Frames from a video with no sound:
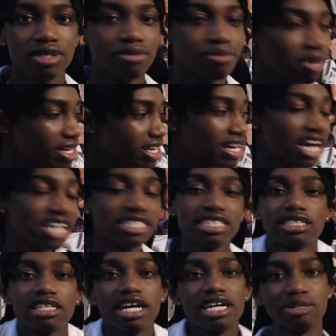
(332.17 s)
but yeah, I
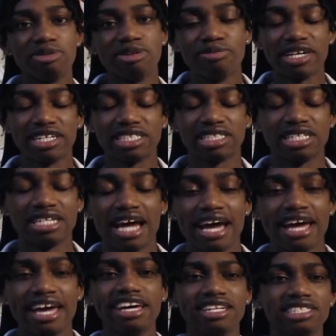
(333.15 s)
just thought it'd be best to
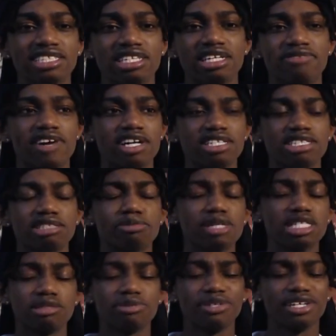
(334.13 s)
not edit stuff out as
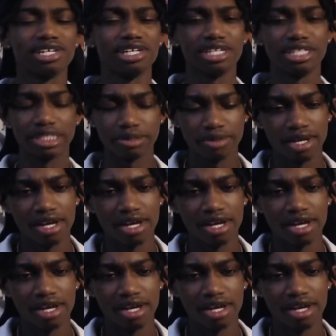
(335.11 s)
much because